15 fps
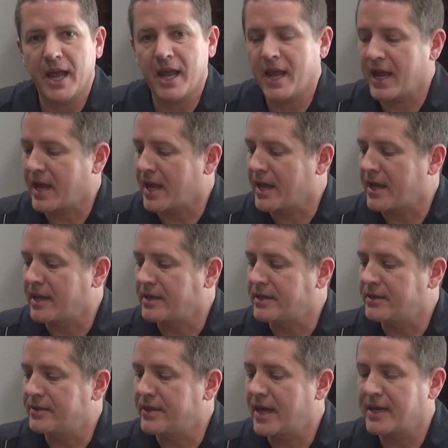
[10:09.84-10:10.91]
and
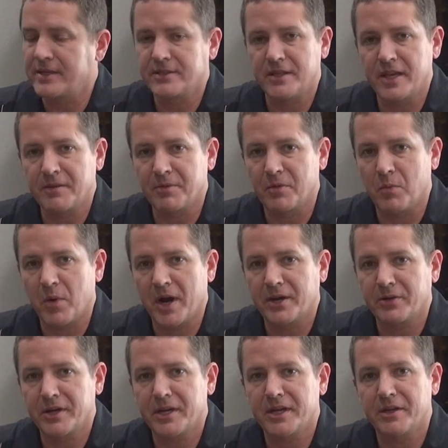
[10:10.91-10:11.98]
that is the name of the
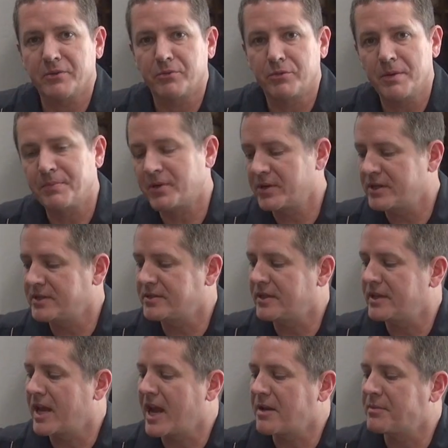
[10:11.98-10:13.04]
winery, and Ripper is the
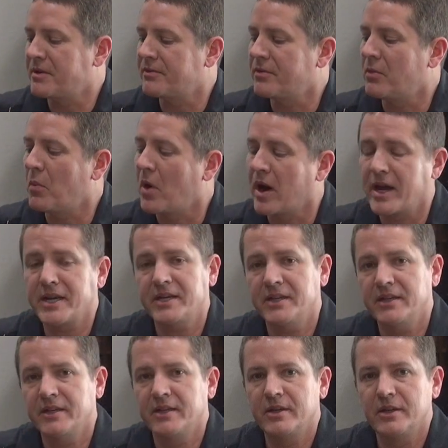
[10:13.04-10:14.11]
name of the wine.
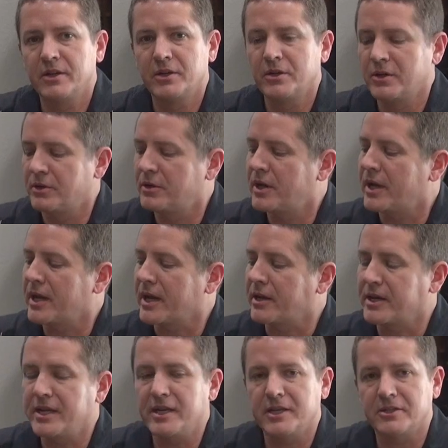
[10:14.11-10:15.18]
And
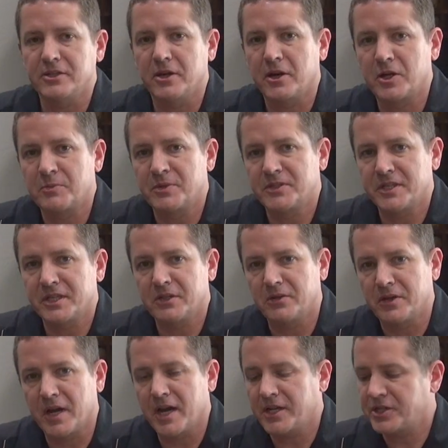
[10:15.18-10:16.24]
it is 100%
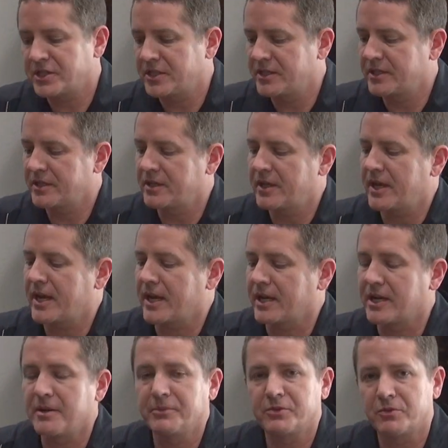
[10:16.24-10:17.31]
Grenache, and it
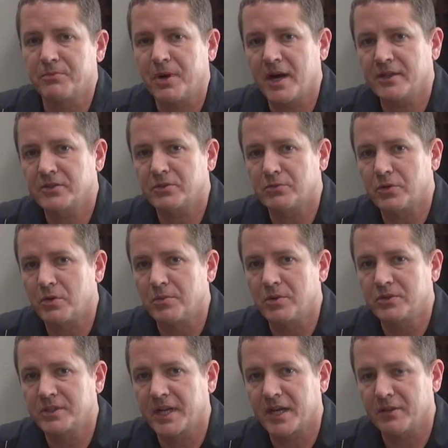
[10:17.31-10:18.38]
comes from Paso
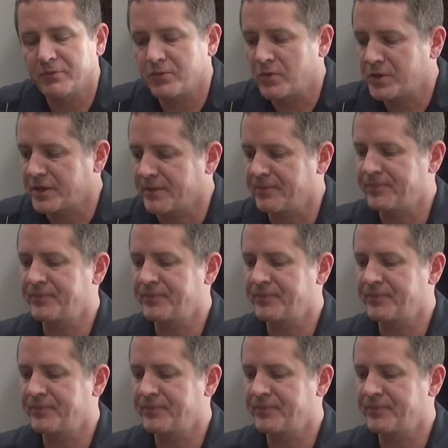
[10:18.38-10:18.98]
Robles, California.